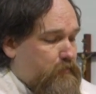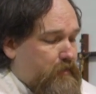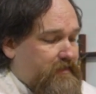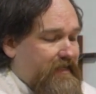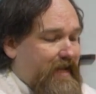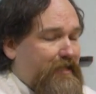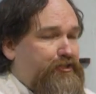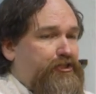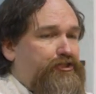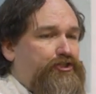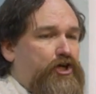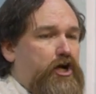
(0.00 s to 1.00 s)
But the
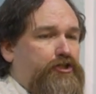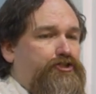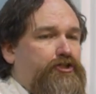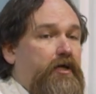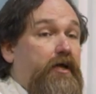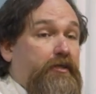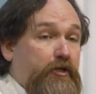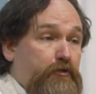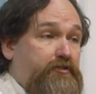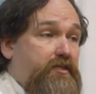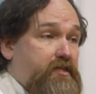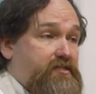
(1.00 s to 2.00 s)
ancient church
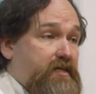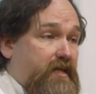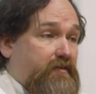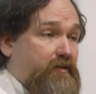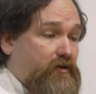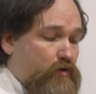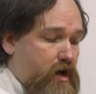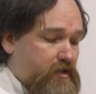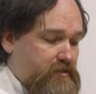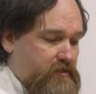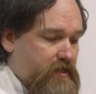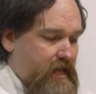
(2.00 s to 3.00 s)
used the sign of the
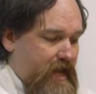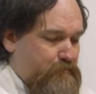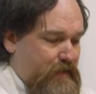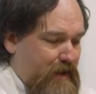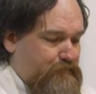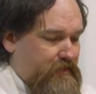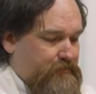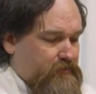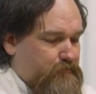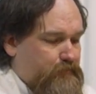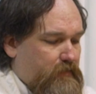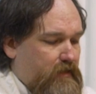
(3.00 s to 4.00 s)
cross at
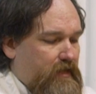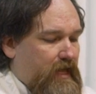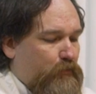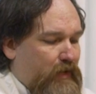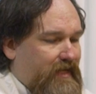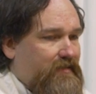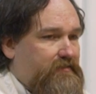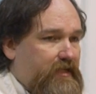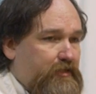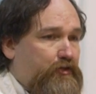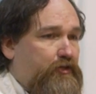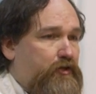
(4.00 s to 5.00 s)
baptism, and we
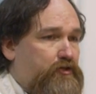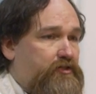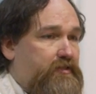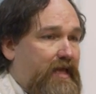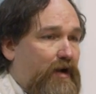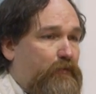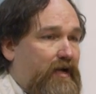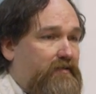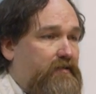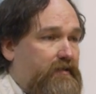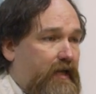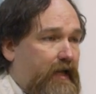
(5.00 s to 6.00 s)
continue to use it that way
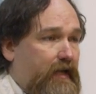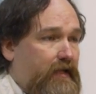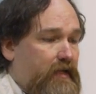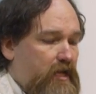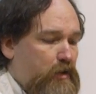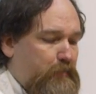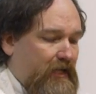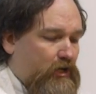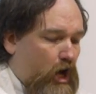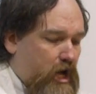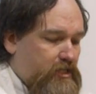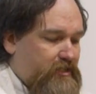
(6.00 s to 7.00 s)
today
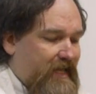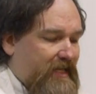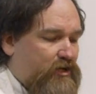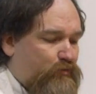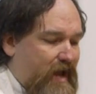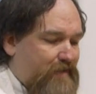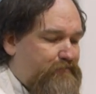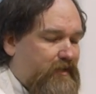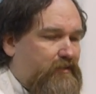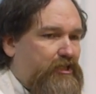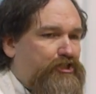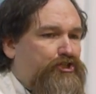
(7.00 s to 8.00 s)
because it
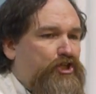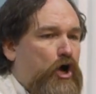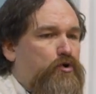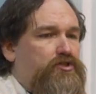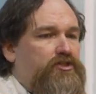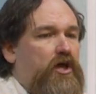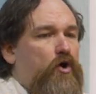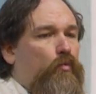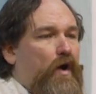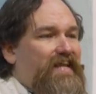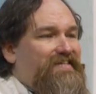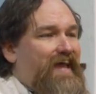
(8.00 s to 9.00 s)
graphically shows
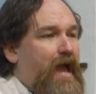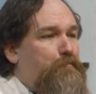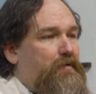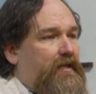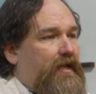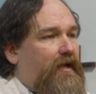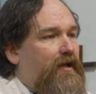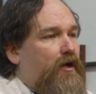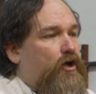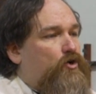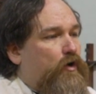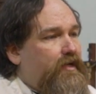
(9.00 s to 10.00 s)
what is happening
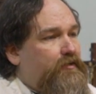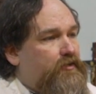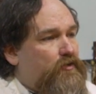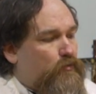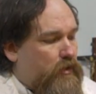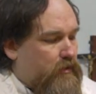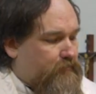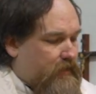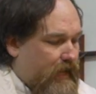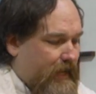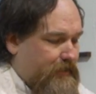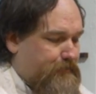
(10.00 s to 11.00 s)
according to the Word of
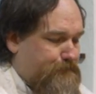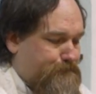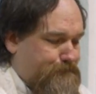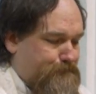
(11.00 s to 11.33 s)
God.